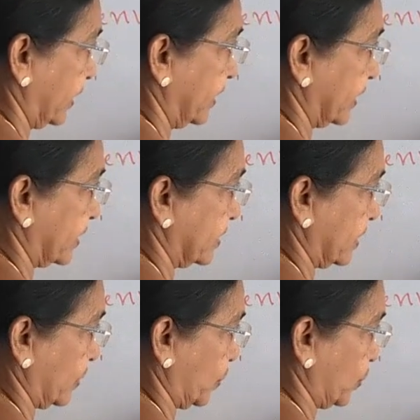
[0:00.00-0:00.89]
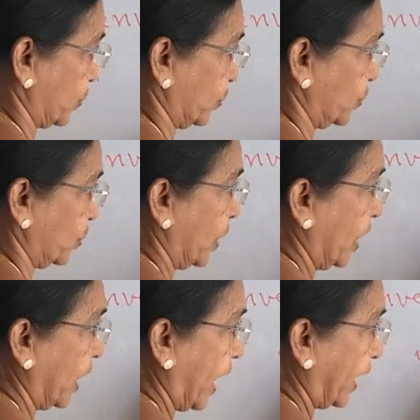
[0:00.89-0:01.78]
That is equal to
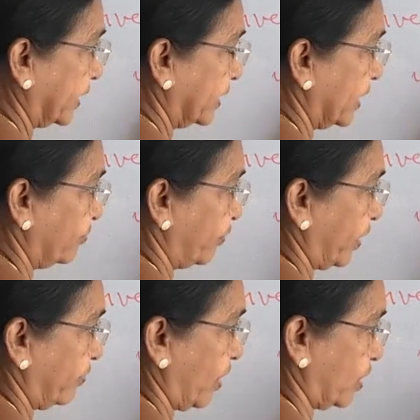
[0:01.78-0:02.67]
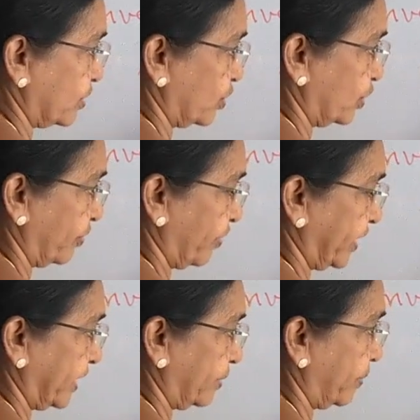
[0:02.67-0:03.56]
105 also
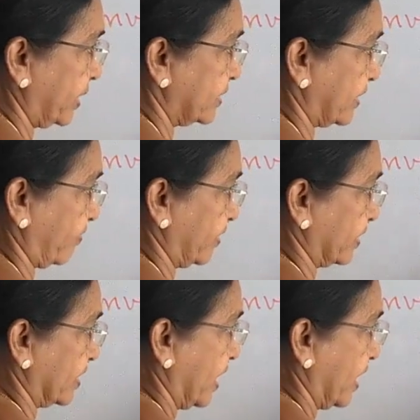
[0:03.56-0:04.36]
divided by 7.